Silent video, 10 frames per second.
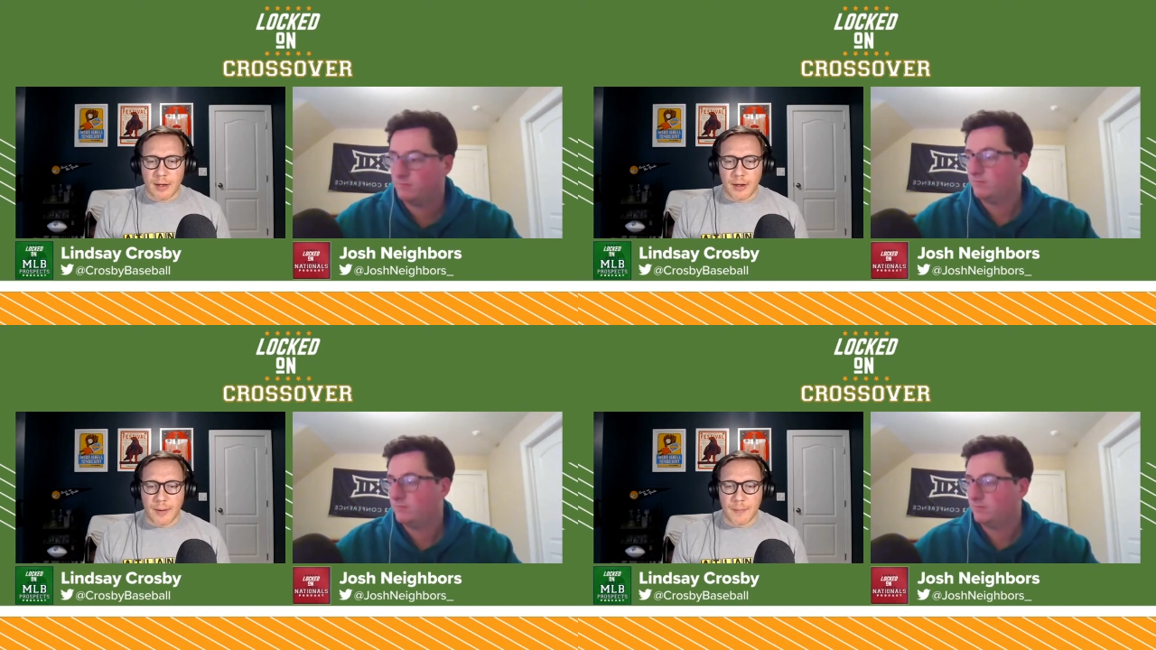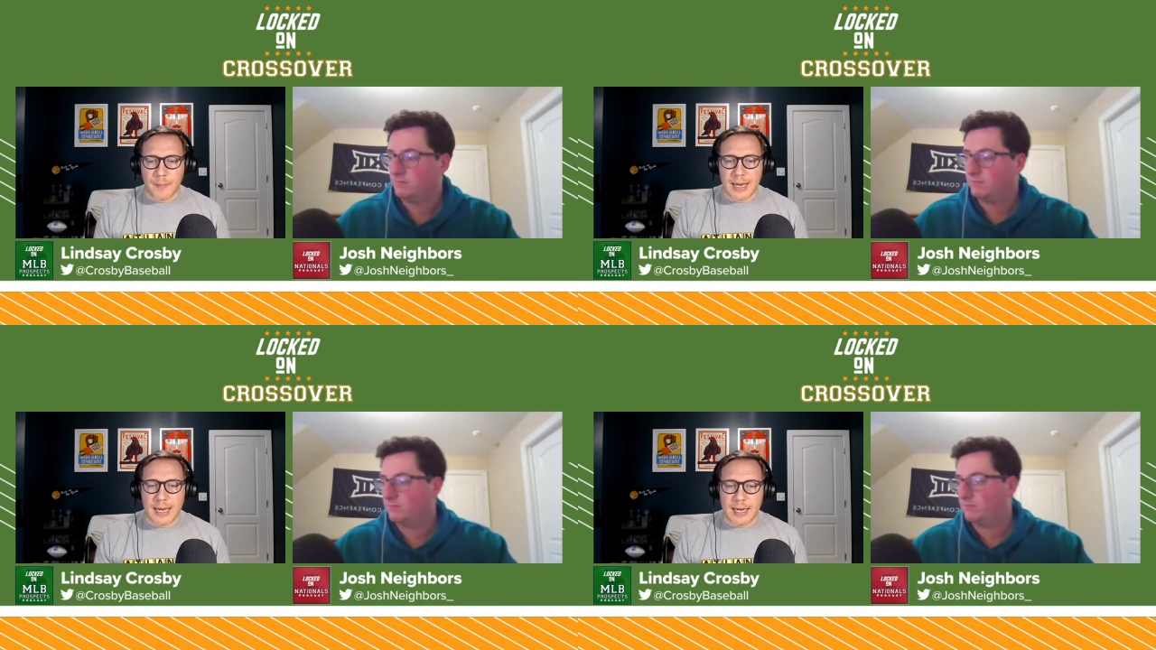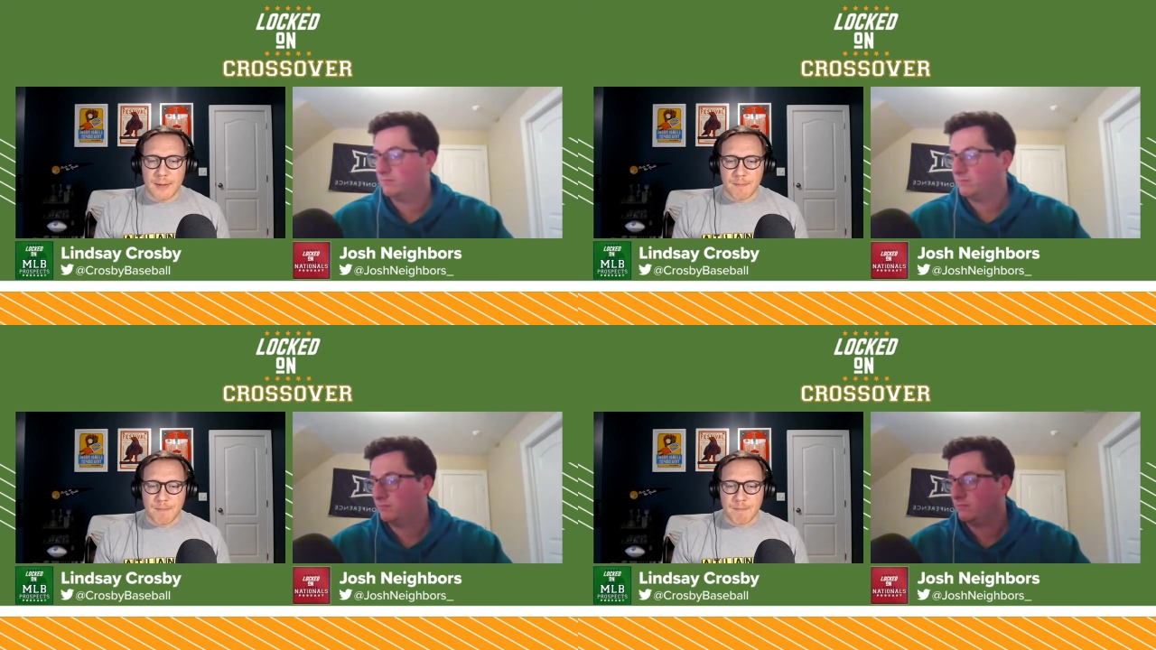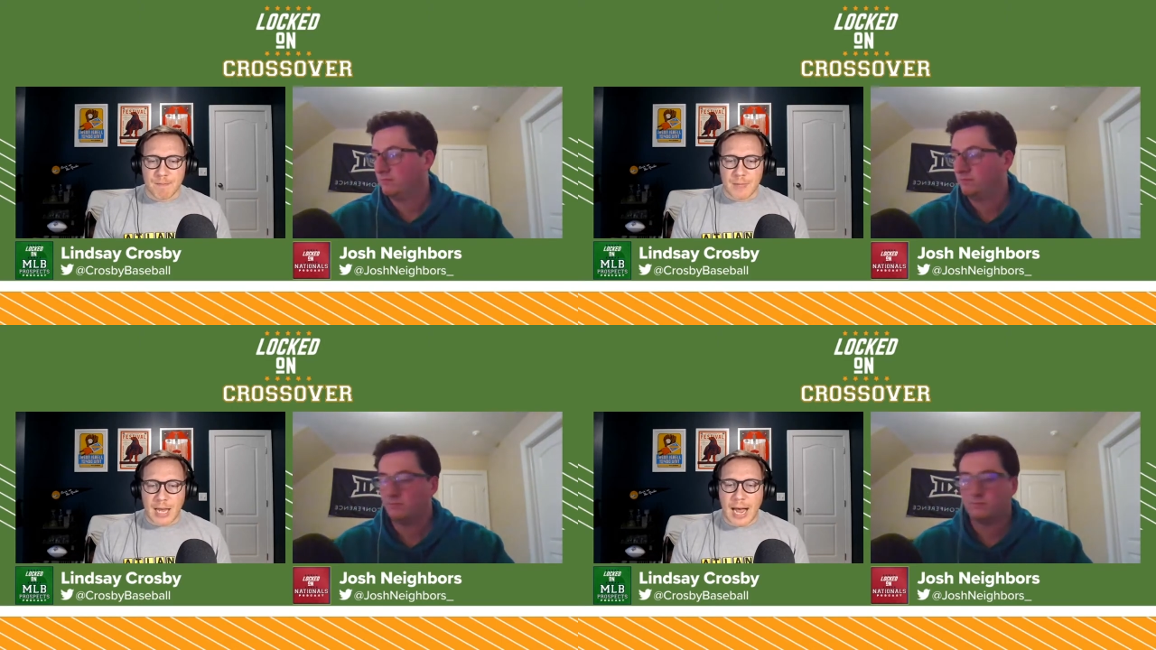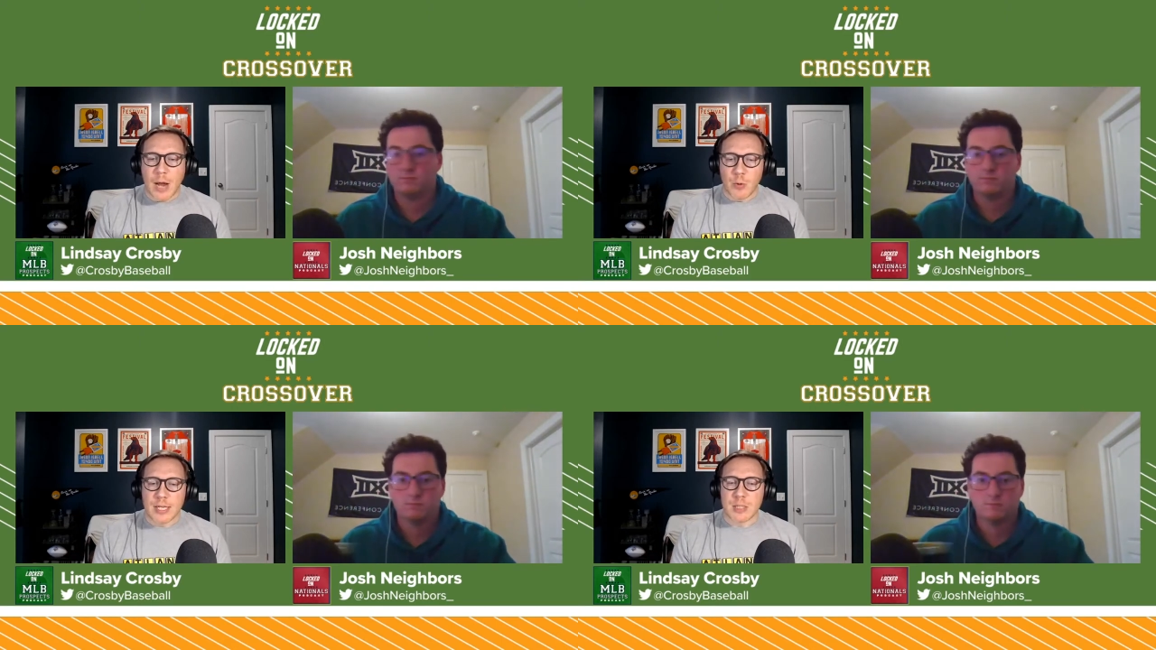Speaker 1: Um, he,
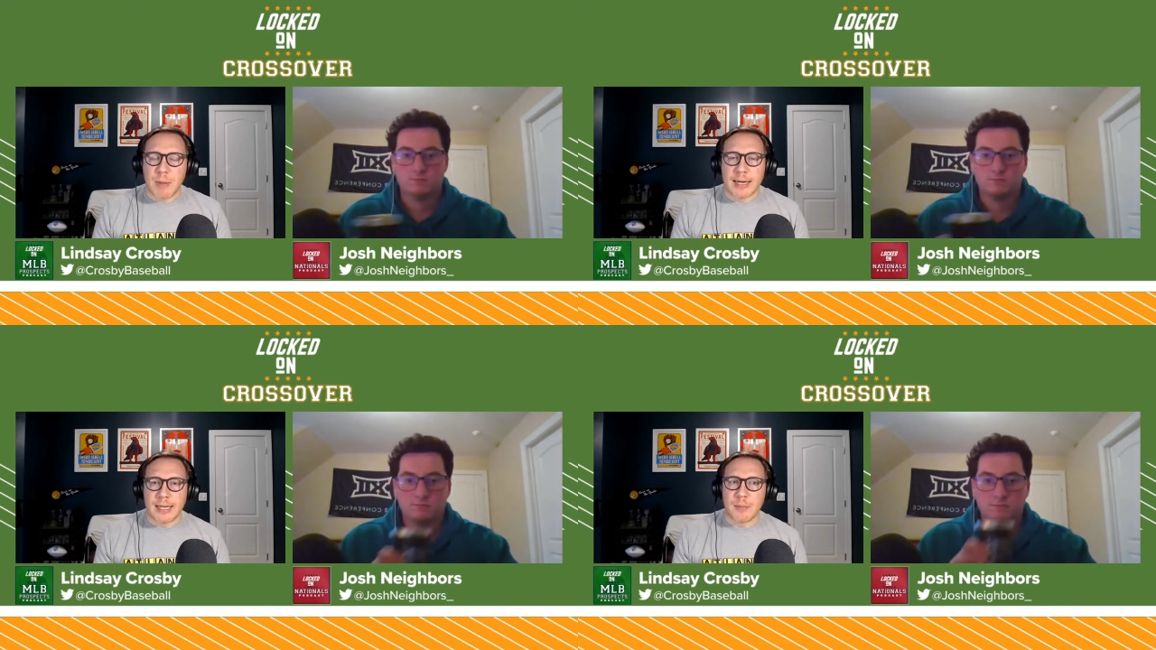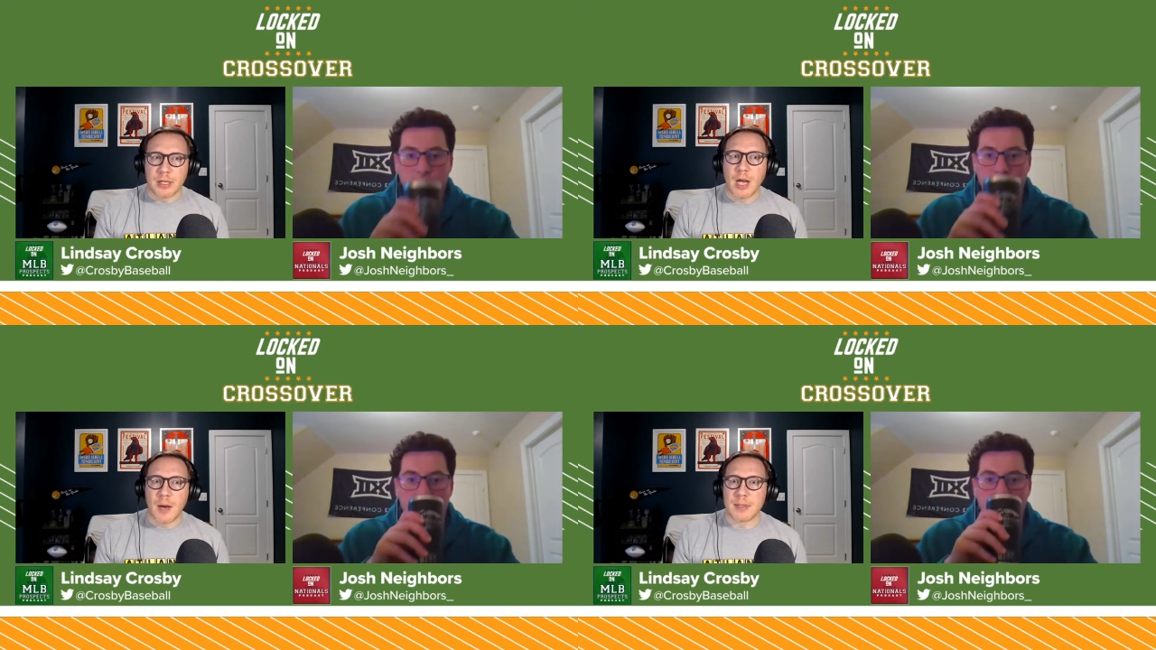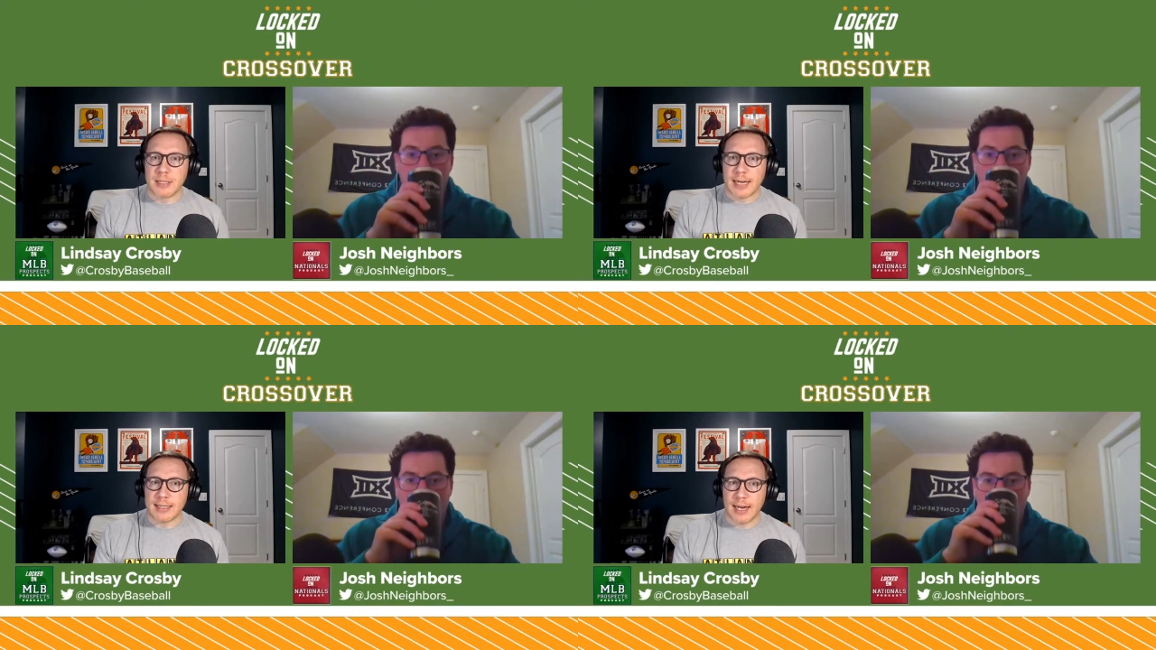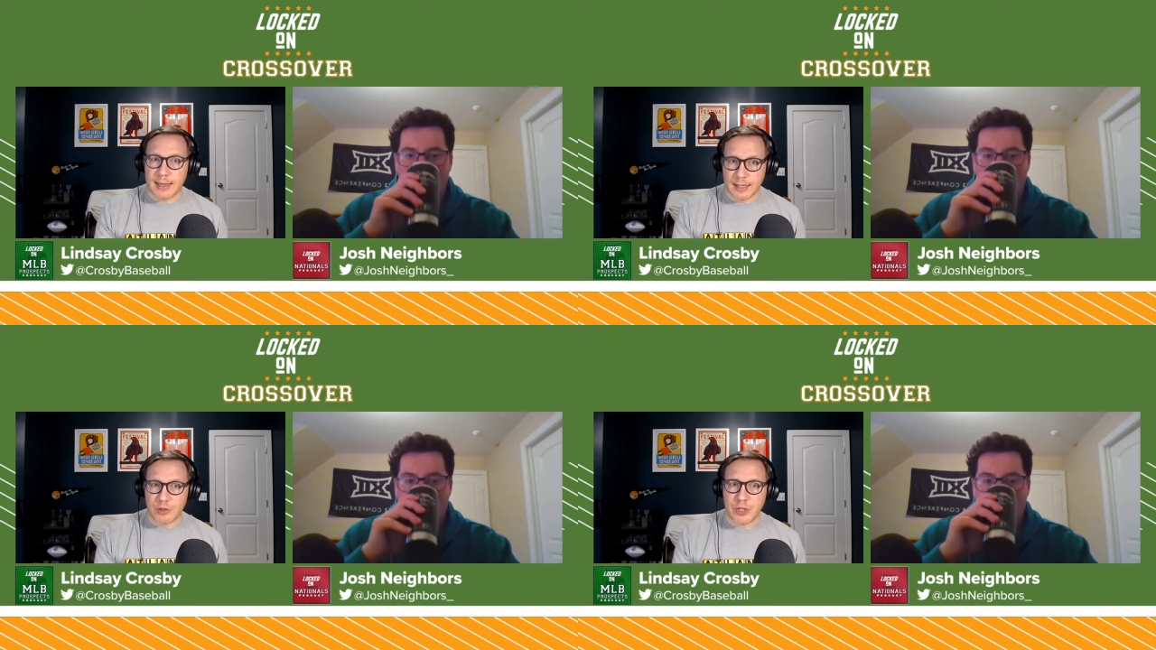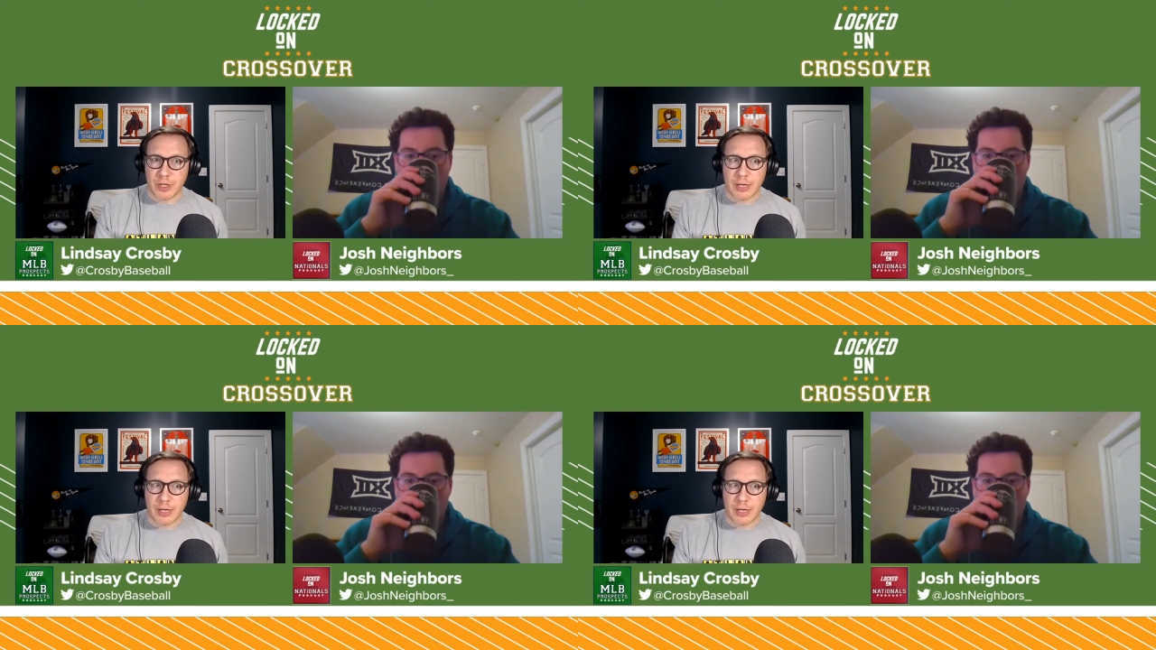I would expect him to come stateside this year.